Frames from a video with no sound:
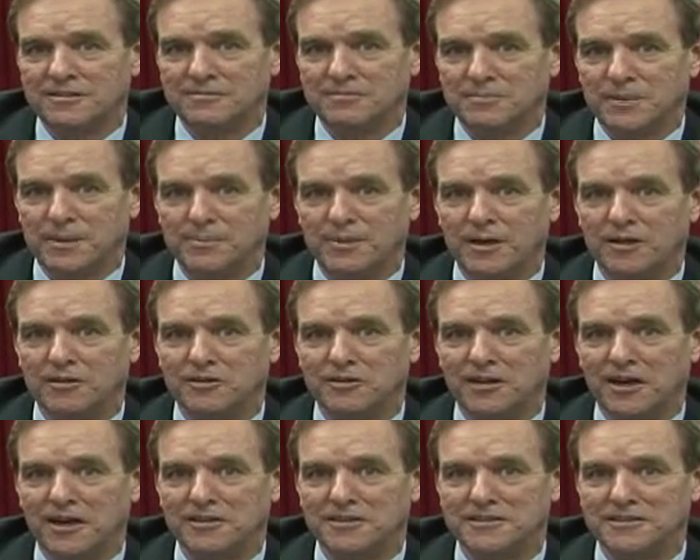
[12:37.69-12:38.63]
Maybe I'll
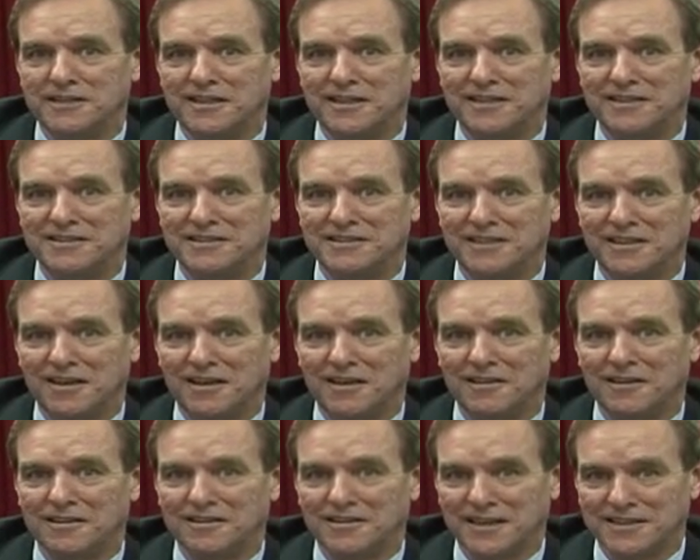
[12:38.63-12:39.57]
learn how to say that in
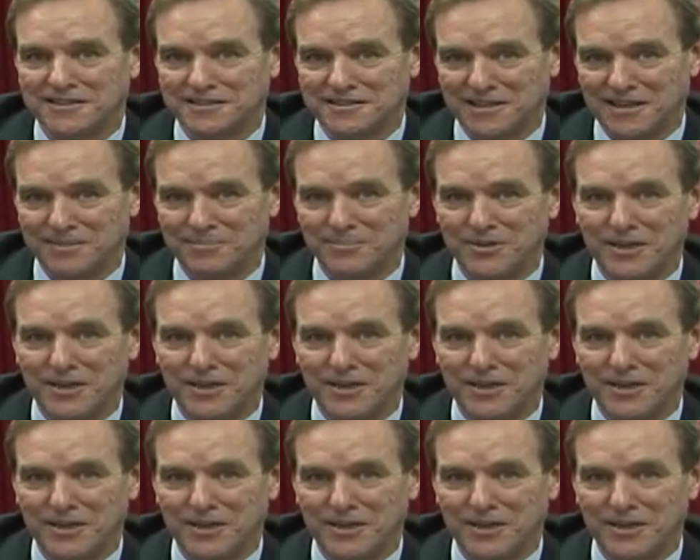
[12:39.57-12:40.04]
Tagalog next time.